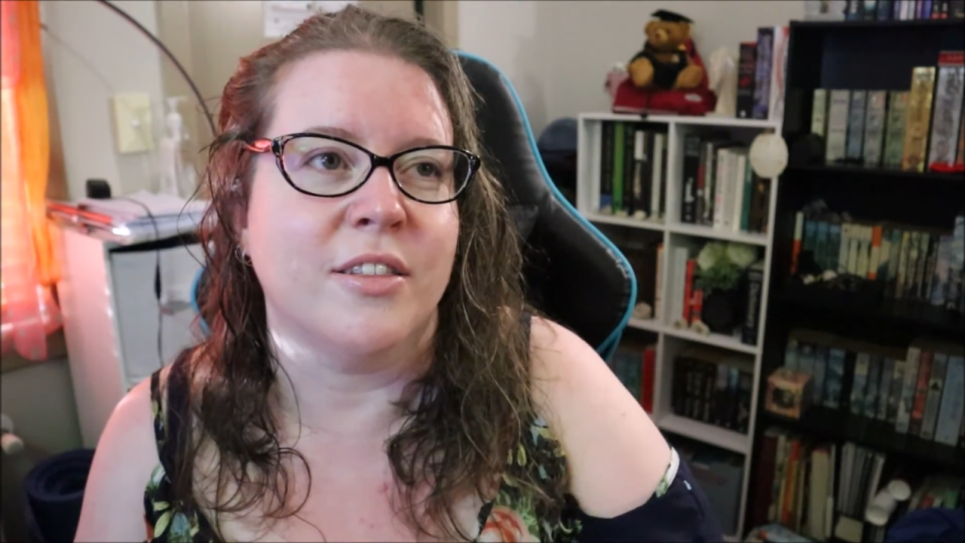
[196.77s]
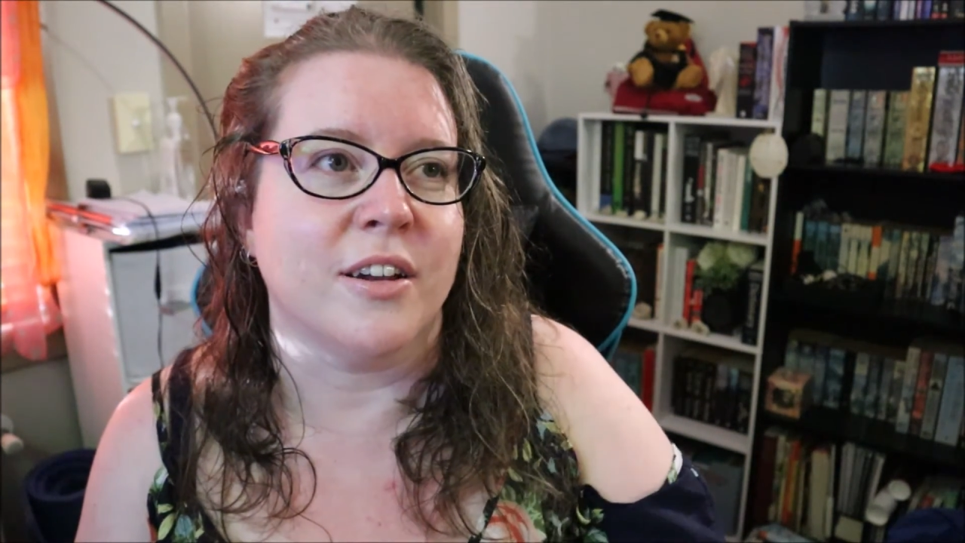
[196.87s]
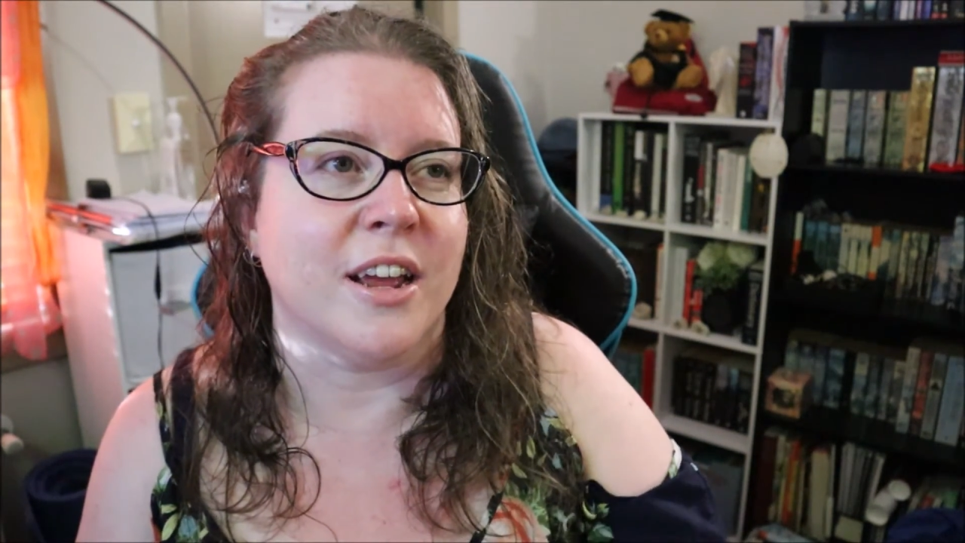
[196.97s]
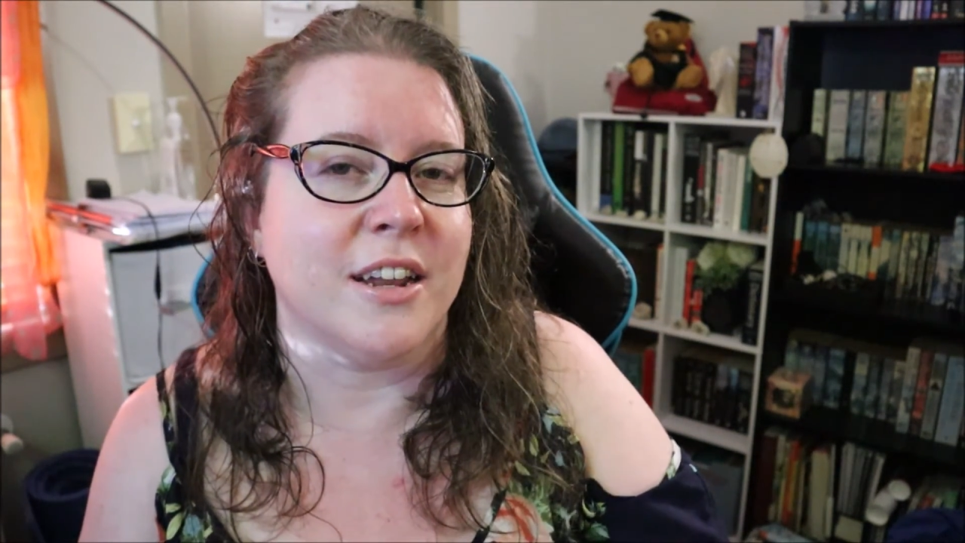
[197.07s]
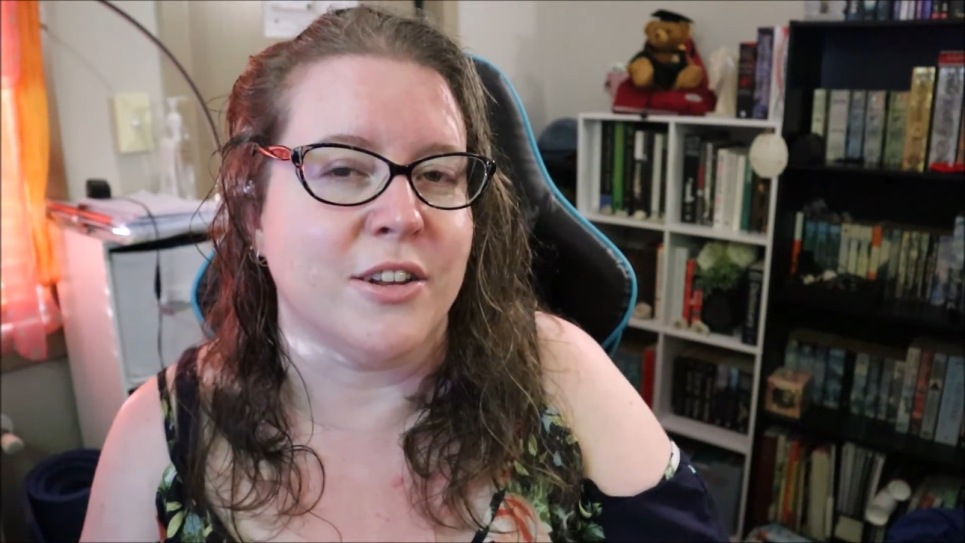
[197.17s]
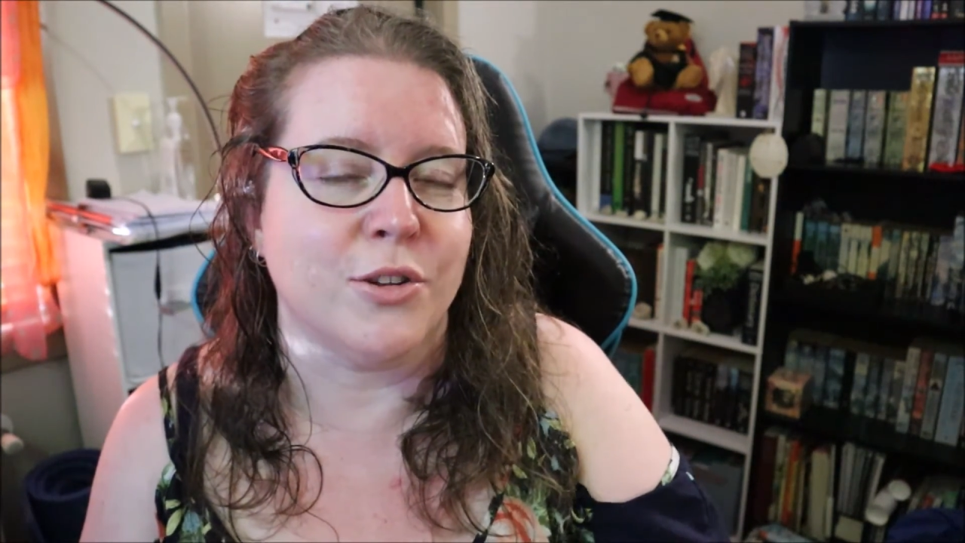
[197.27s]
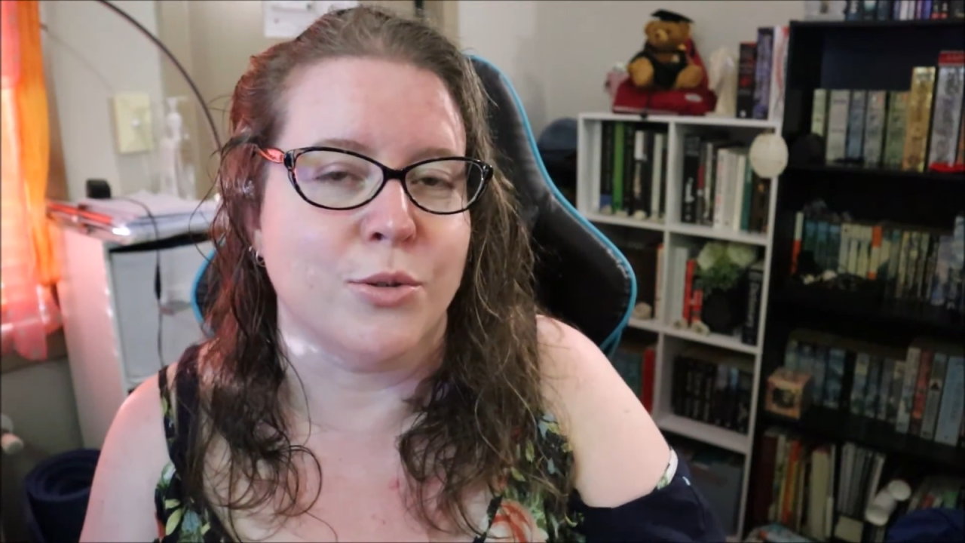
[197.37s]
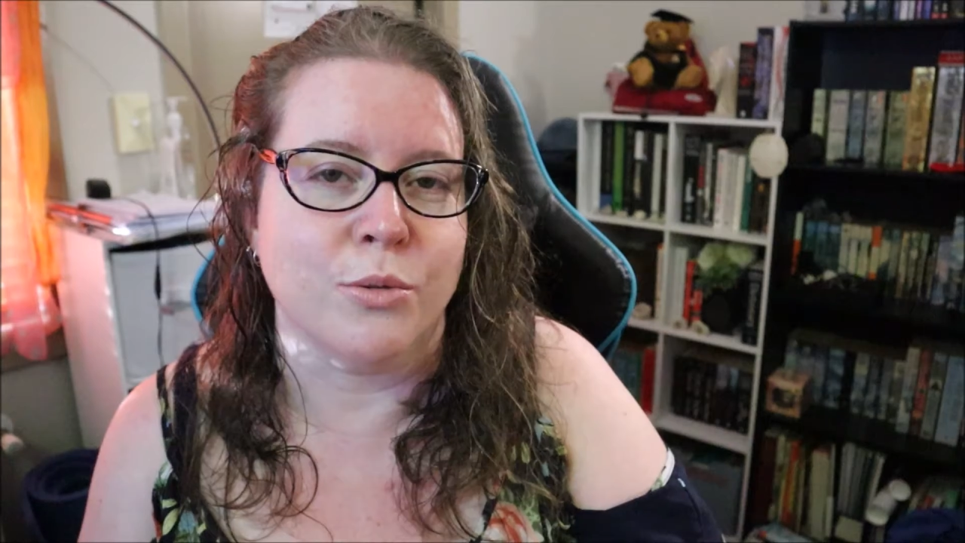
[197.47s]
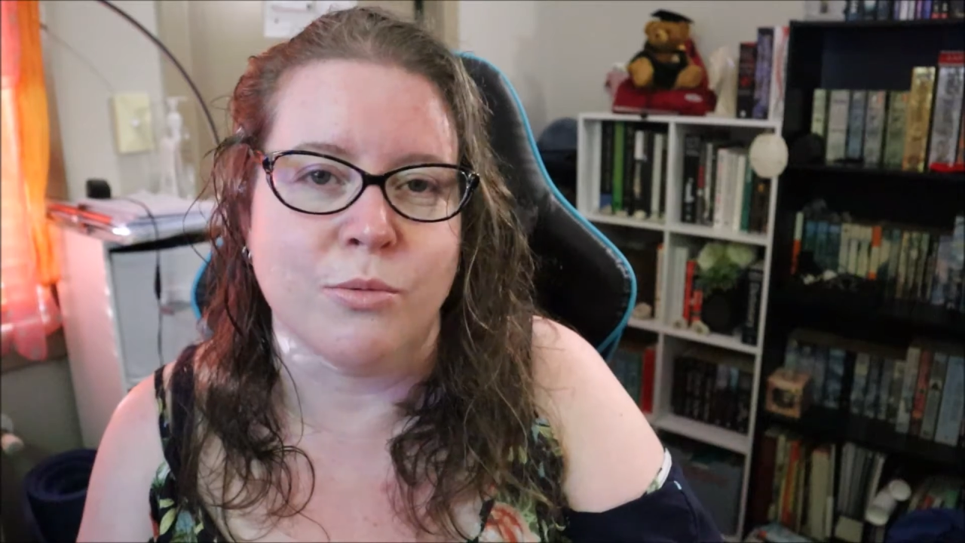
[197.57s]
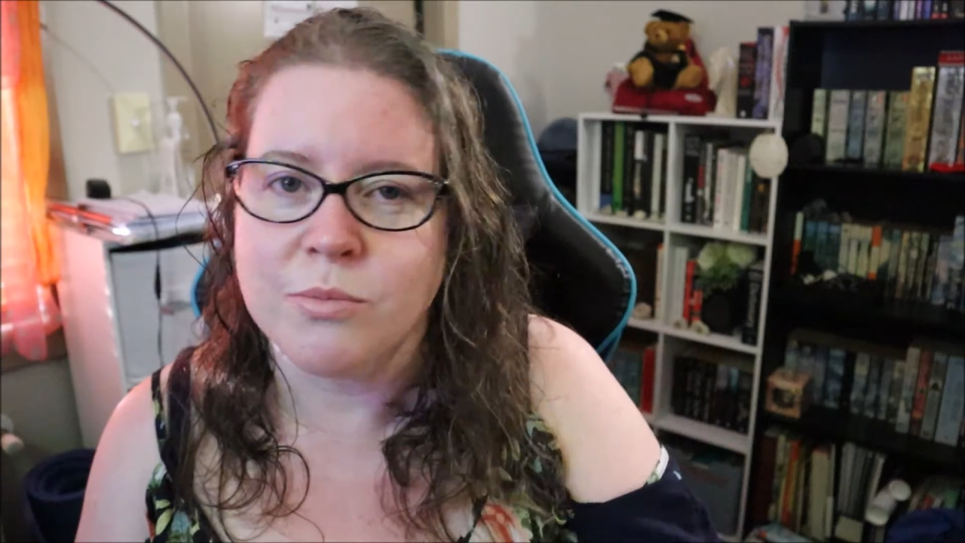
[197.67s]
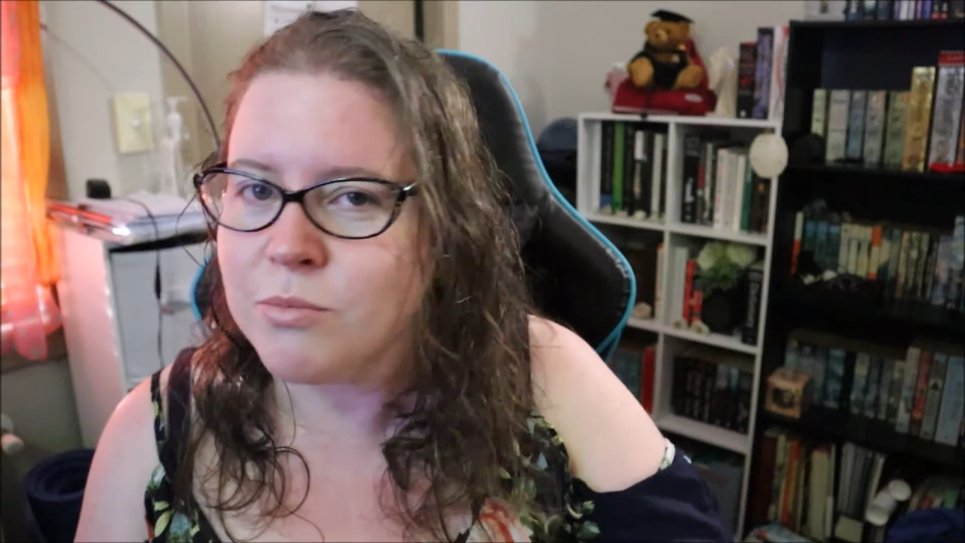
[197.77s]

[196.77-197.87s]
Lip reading: that I need to do